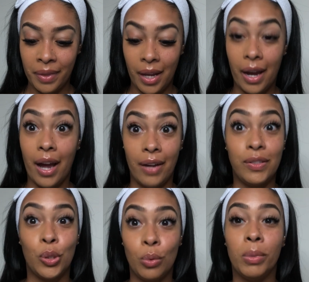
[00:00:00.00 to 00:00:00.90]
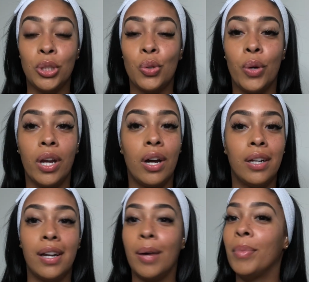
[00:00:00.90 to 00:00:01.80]
I have too much going on.
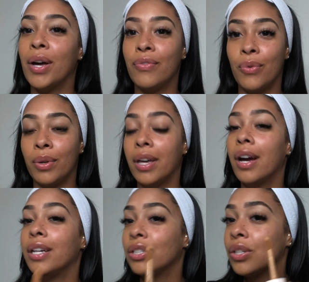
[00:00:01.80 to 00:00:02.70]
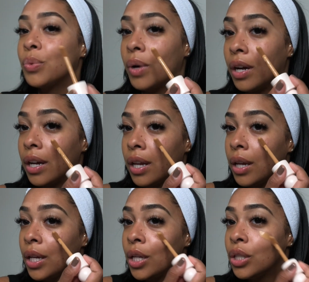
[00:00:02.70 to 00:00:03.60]
I'm not for that. I just want
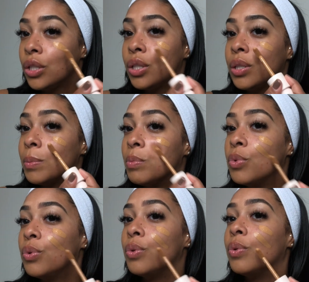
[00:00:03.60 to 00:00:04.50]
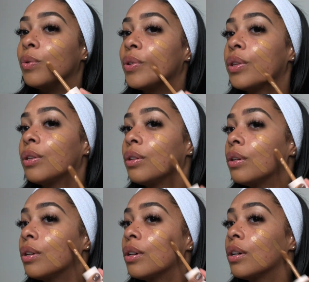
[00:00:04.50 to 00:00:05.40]
smooth
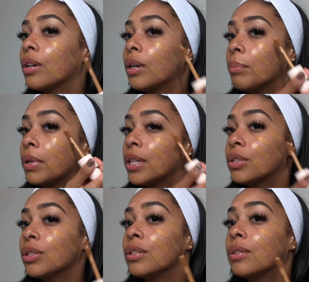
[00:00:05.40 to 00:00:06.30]
complexion.